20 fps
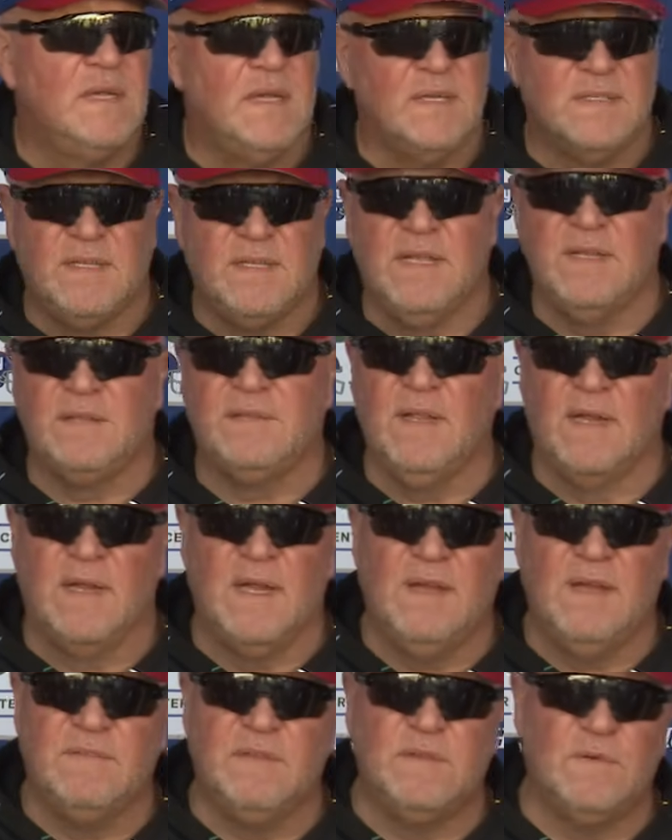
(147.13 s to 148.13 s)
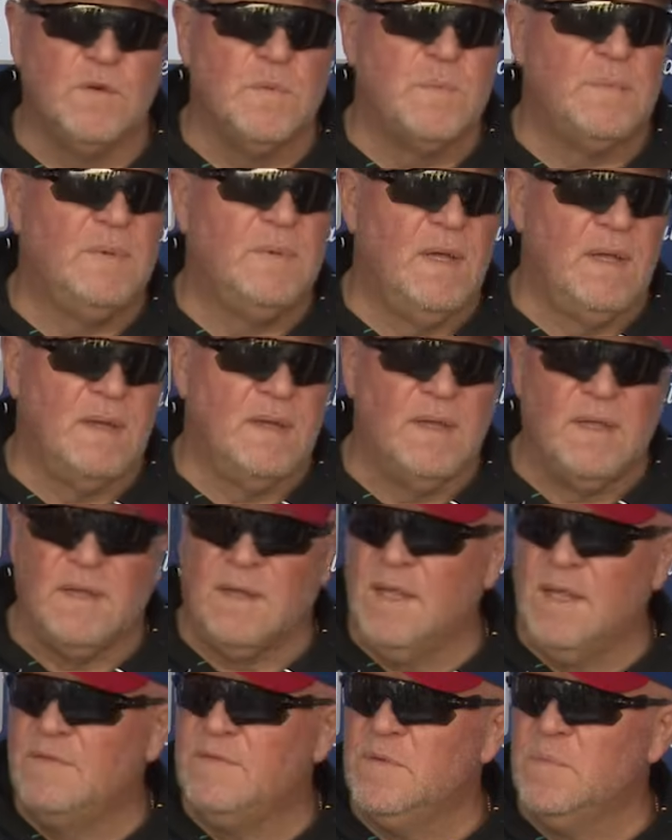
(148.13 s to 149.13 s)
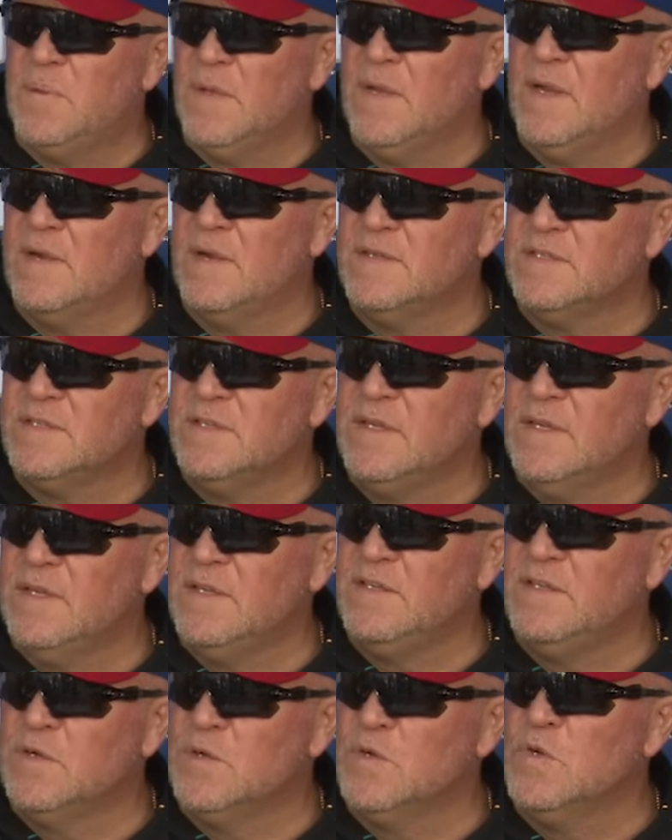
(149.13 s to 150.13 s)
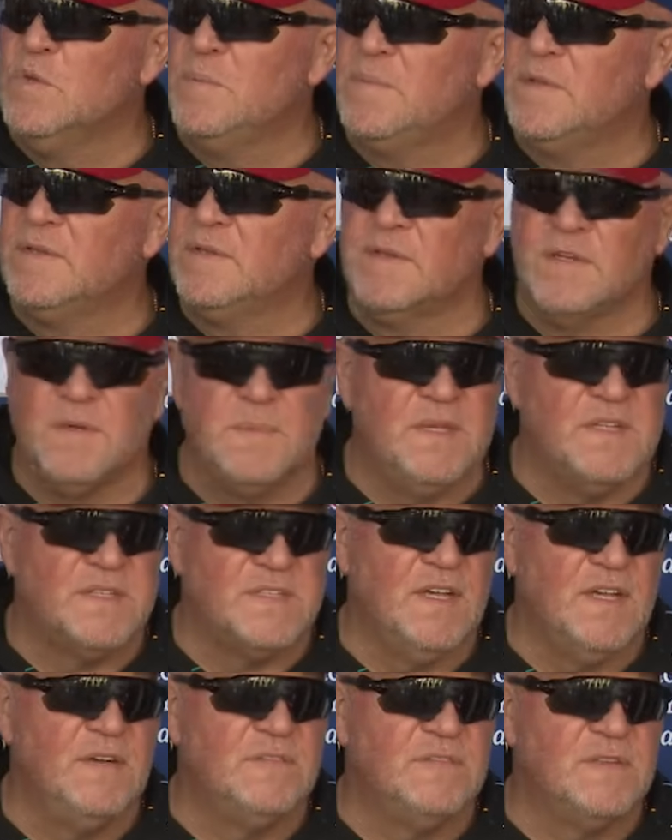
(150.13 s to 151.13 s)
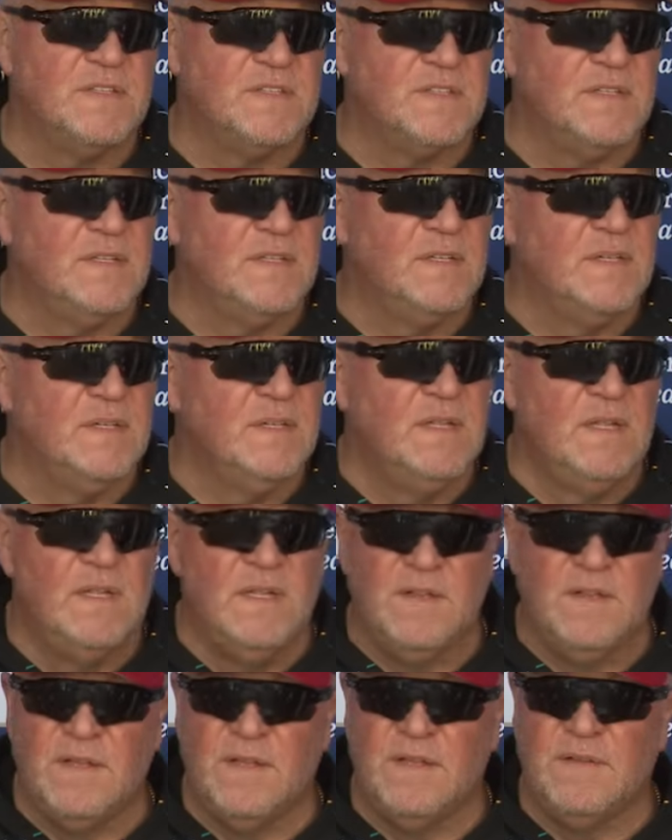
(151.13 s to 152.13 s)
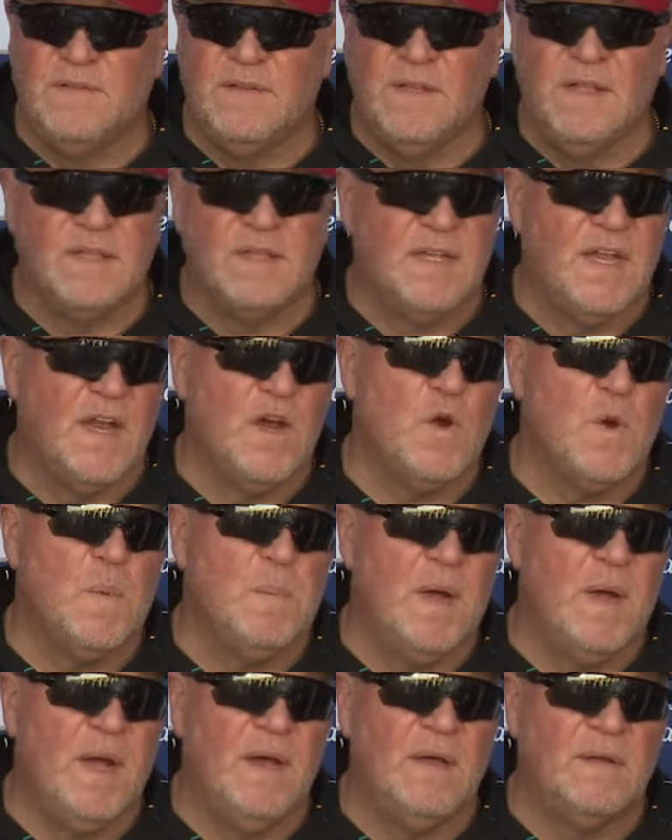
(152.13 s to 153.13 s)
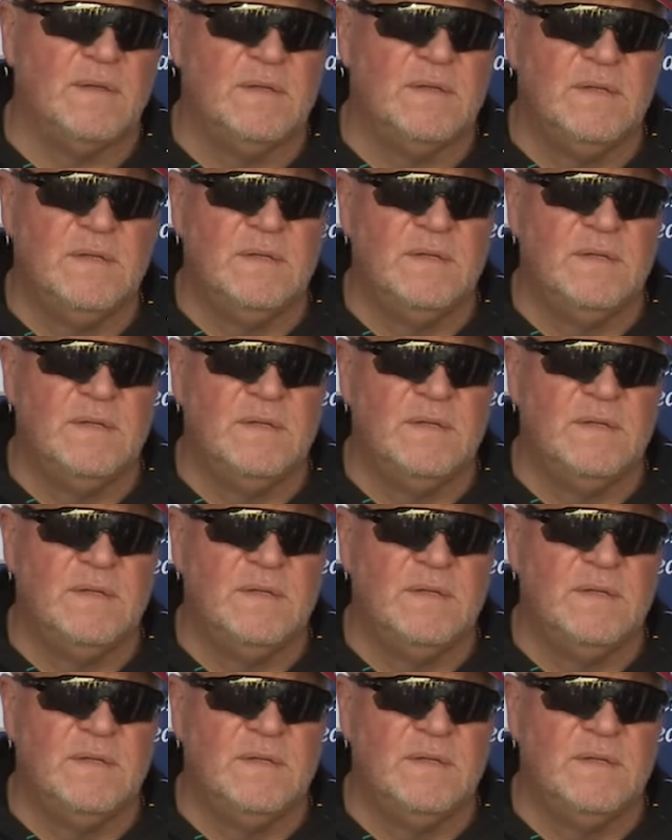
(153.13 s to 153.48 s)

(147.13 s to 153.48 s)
is get 11 players in your group that are going to be selfless, that care about